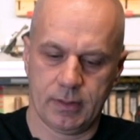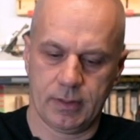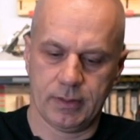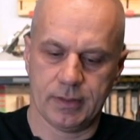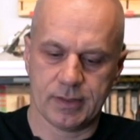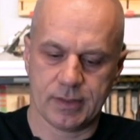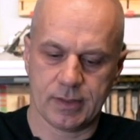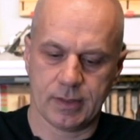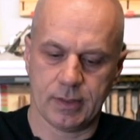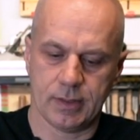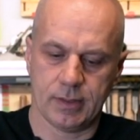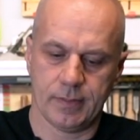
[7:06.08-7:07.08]
this
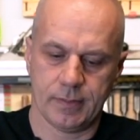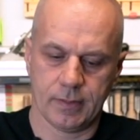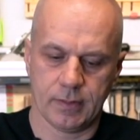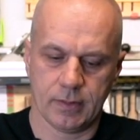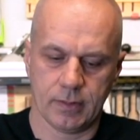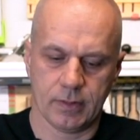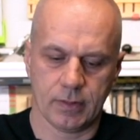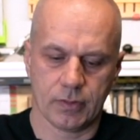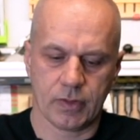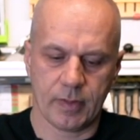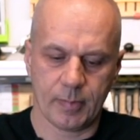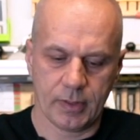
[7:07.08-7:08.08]

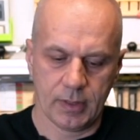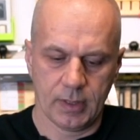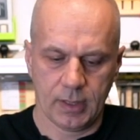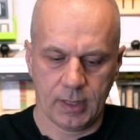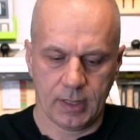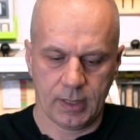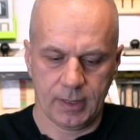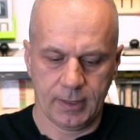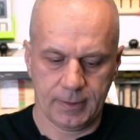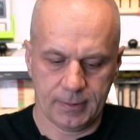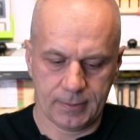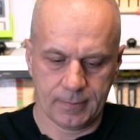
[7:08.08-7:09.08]
grip,
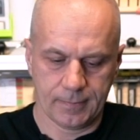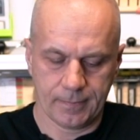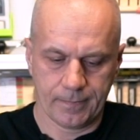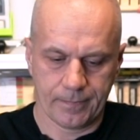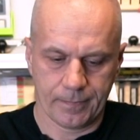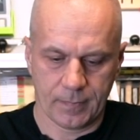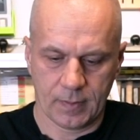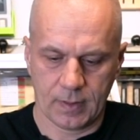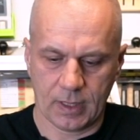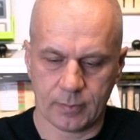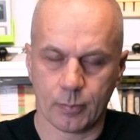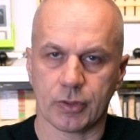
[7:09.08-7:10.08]
and
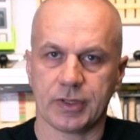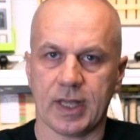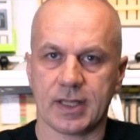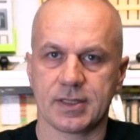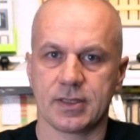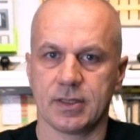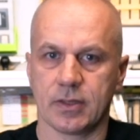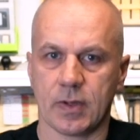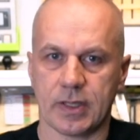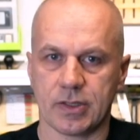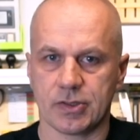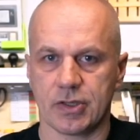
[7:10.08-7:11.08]
that protects the
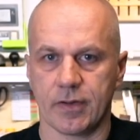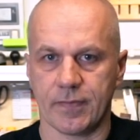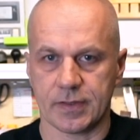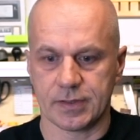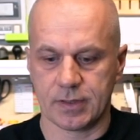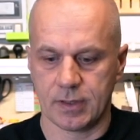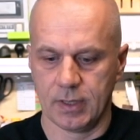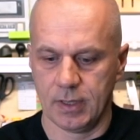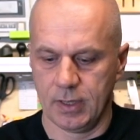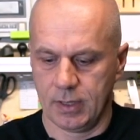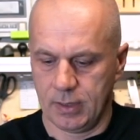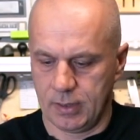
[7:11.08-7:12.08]
runner's surface.
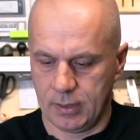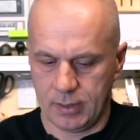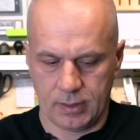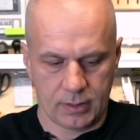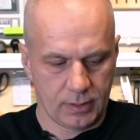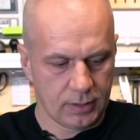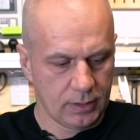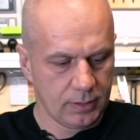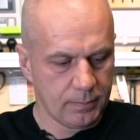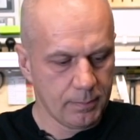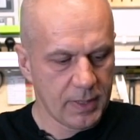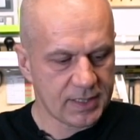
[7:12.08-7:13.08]

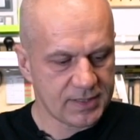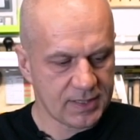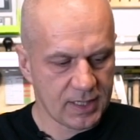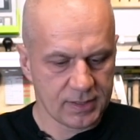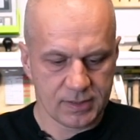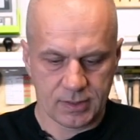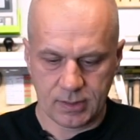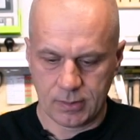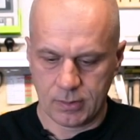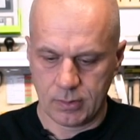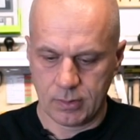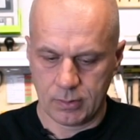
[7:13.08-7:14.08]
It makes sense
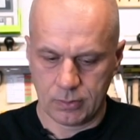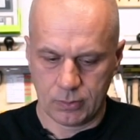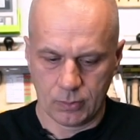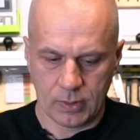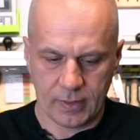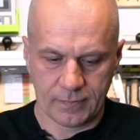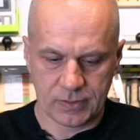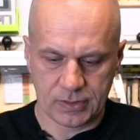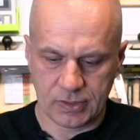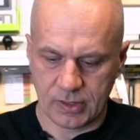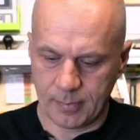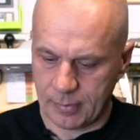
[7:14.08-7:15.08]
to have this
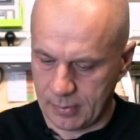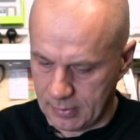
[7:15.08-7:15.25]
grip